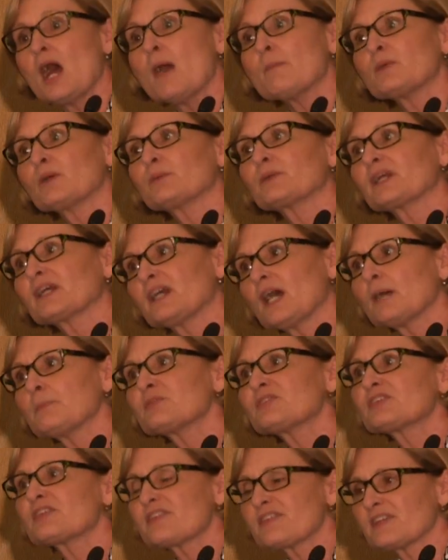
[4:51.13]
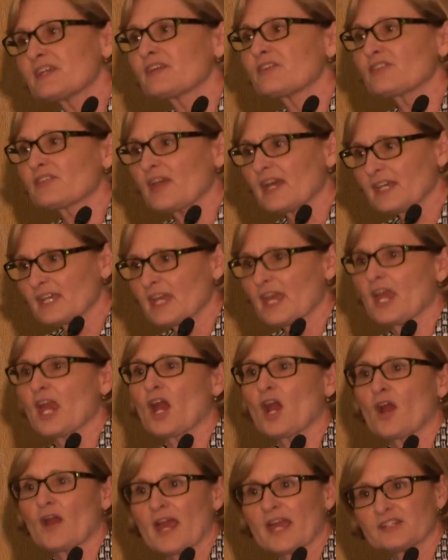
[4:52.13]
But when it comes to things like
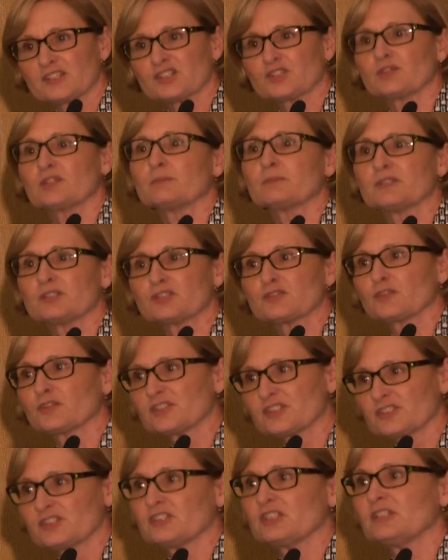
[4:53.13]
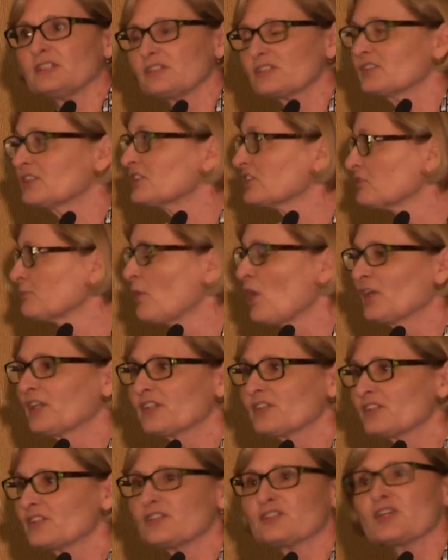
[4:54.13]
care and treatments for disease, such as
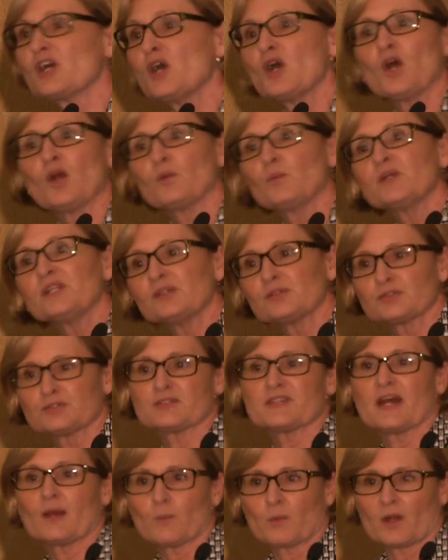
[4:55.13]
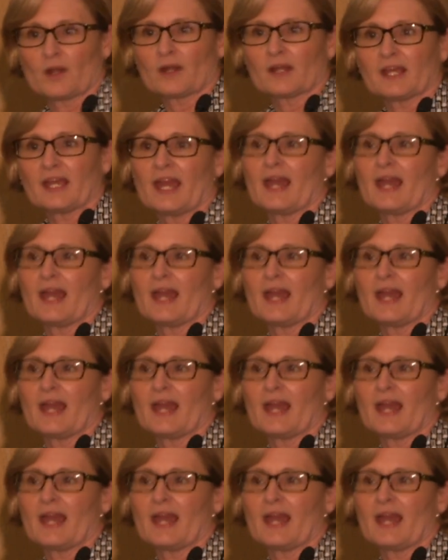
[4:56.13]
Parkinson's, we don't do that work.